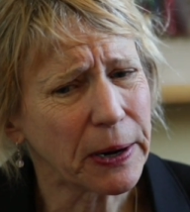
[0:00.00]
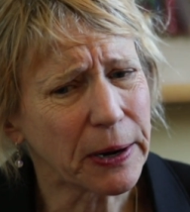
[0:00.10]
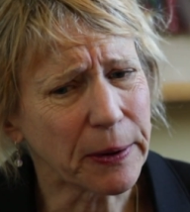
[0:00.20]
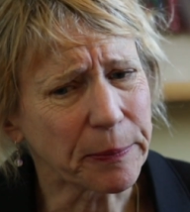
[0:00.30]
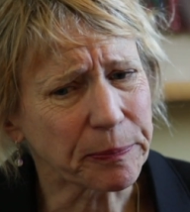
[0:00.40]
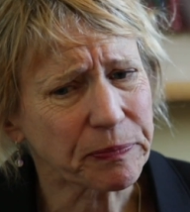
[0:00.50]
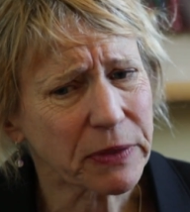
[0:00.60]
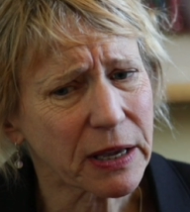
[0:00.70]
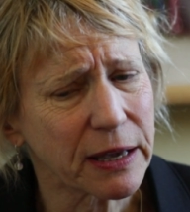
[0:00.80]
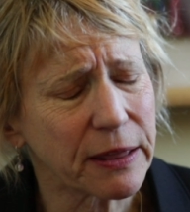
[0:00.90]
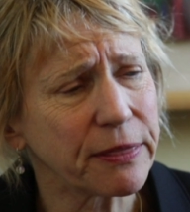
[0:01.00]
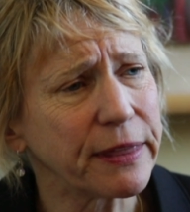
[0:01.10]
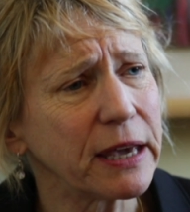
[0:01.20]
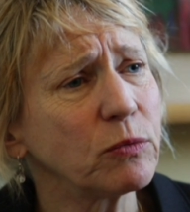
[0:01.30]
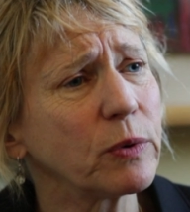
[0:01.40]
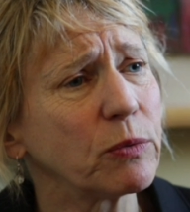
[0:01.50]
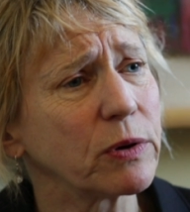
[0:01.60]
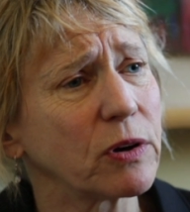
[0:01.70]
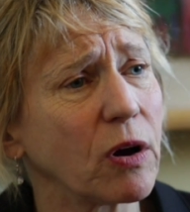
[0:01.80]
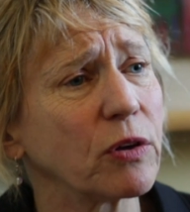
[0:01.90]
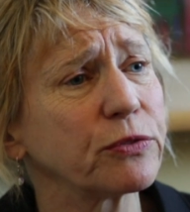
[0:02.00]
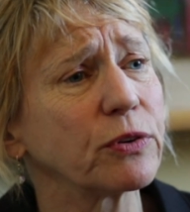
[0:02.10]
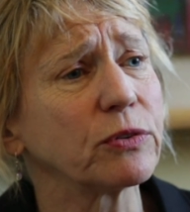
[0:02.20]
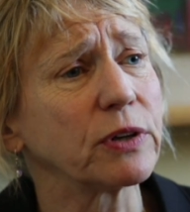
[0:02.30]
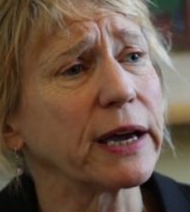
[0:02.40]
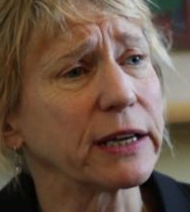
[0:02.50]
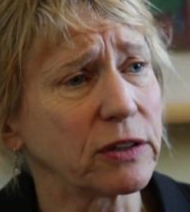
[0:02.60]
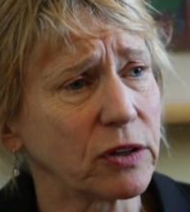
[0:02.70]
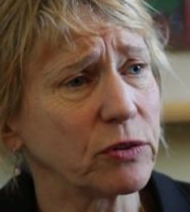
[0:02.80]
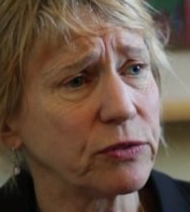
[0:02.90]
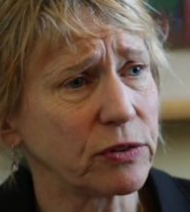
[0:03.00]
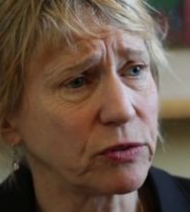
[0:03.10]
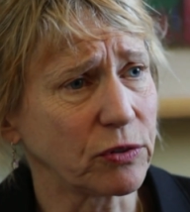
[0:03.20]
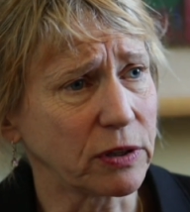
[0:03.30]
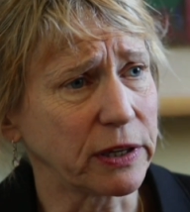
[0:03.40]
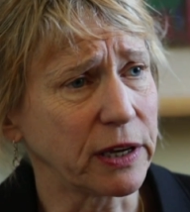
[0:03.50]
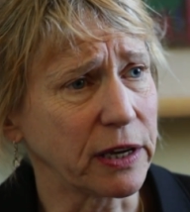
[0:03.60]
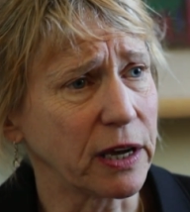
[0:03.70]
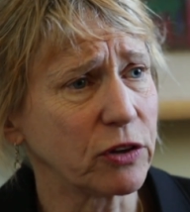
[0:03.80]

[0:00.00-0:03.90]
Then we would also diagnose this early.